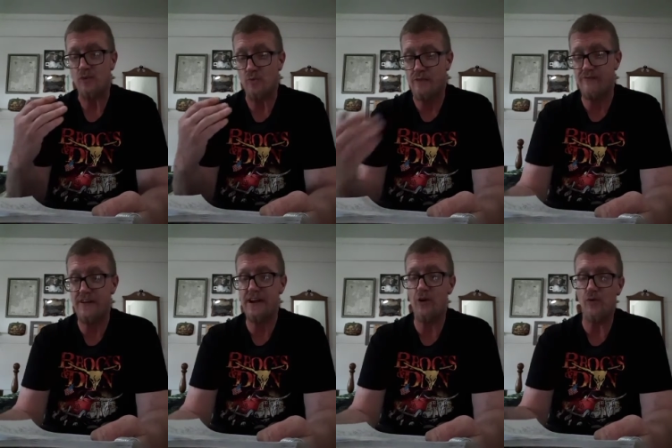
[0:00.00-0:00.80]

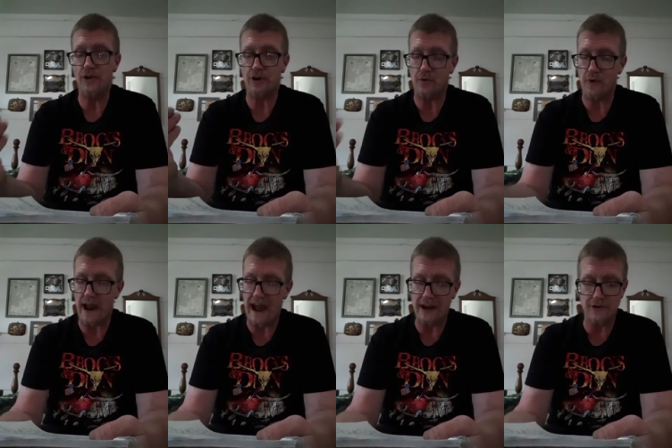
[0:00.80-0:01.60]
reveal the
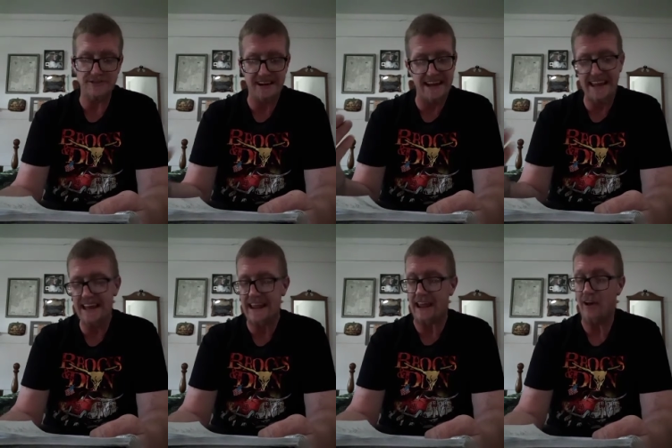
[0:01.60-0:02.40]
Creator to
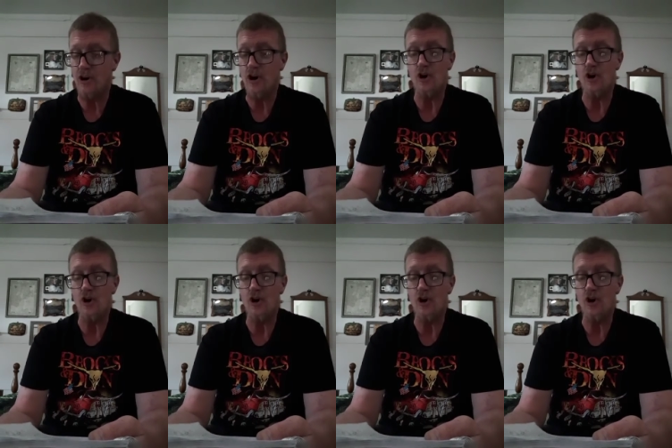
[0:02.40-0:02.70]
any